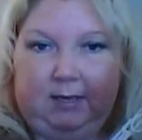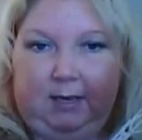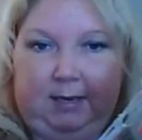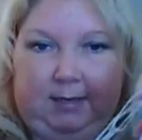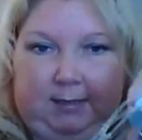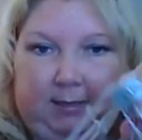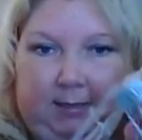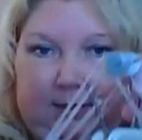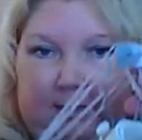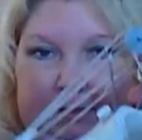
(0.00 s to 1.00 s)
it
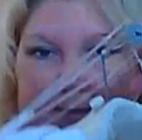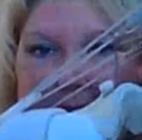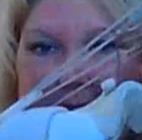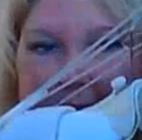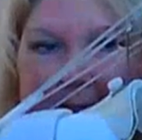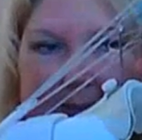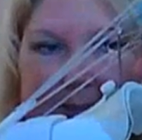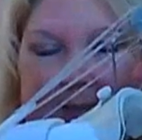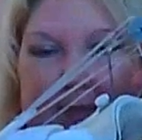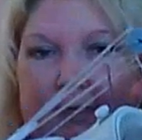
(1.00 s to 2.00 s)
isn't. It's all
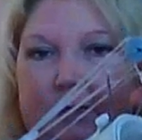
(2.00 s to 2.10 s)
disconnected.